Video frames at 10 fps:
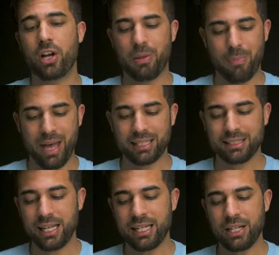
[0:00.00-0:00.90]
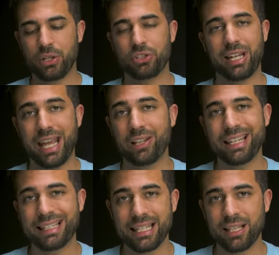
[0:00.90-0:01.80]
on the back side, there's an
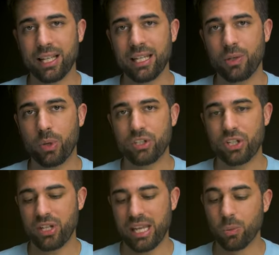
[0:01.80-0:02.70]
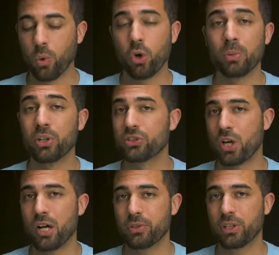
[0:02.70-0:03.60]
LED light, which is a warmer,
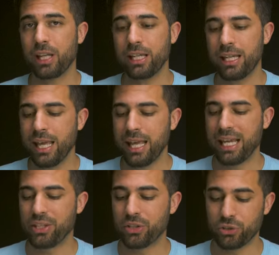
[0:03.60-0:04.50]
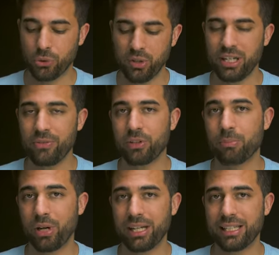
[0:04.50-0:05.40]
softer light. And there's three
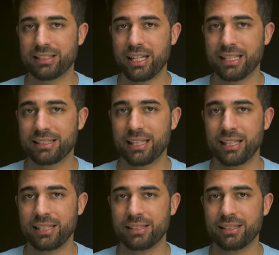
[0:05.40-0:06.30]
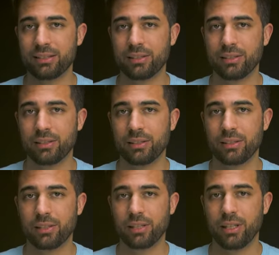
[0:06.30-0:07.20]
different brightness settings to this.
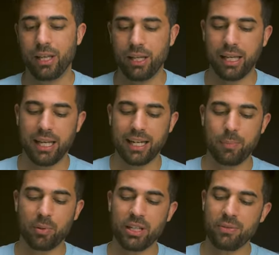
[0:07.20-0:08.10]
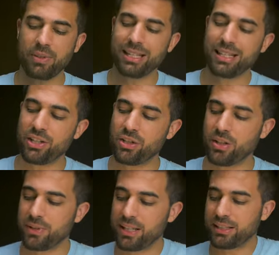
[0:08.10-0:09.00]
And I believe the intention
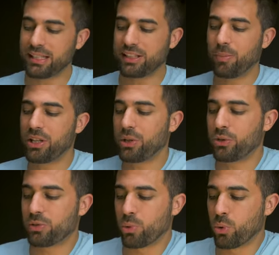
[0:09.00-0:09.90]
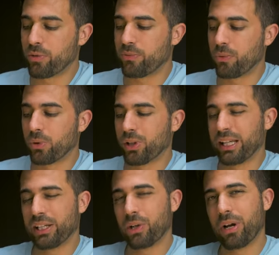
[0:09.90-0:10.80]
of this is to be used more for
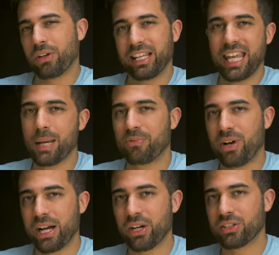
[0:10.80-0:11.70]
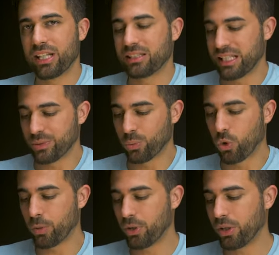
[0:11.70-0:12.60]
like around a campfire since it's
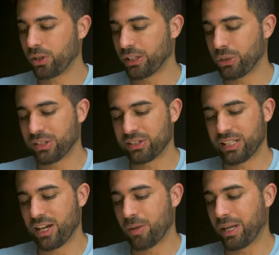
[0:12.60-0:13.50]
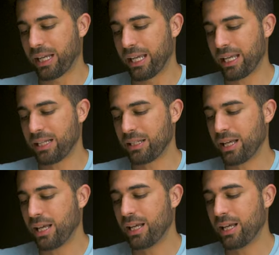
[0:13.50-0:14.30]
warmer, like you can see on my hand.